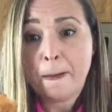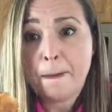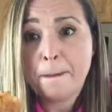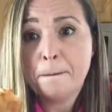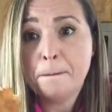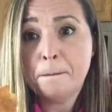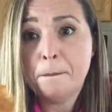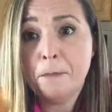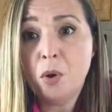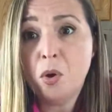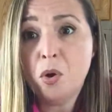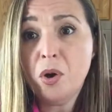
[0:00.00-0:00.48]

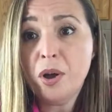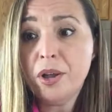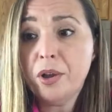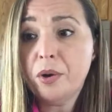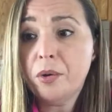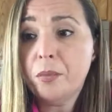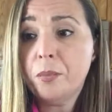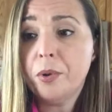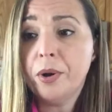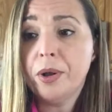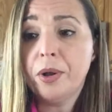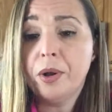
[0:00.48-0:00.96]
Boy, oh
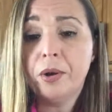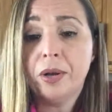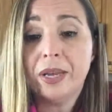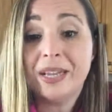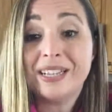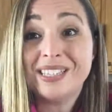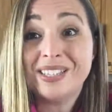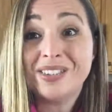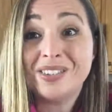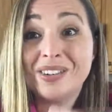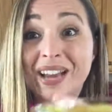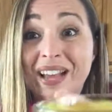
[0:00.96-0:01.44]
boy. Okay,
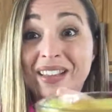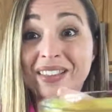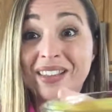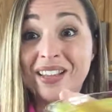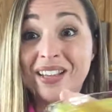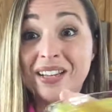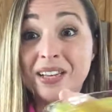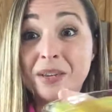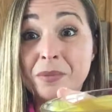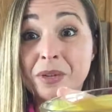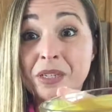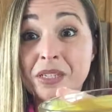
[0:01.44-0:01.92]
so now the
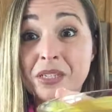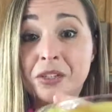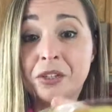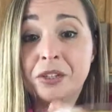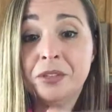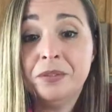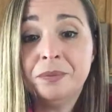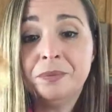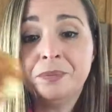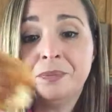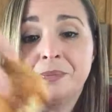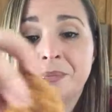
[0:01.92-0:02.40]
honey
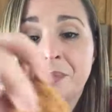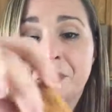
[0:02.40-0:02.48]
mustard.